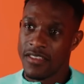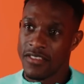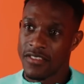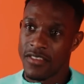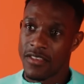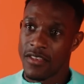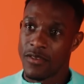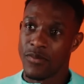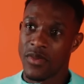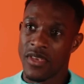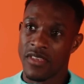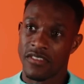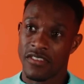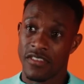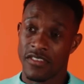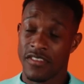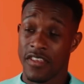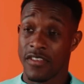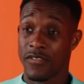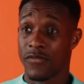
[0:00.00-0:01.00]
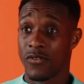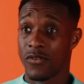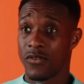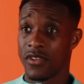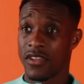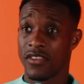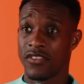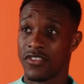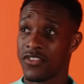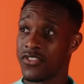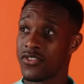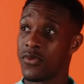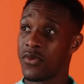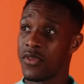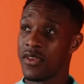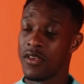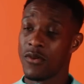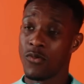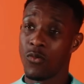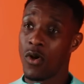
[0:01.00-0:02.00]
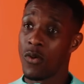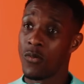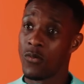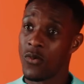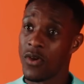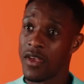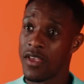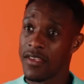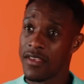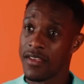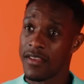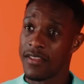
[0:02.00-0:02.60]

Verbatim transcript: to being successful than just doing it one way,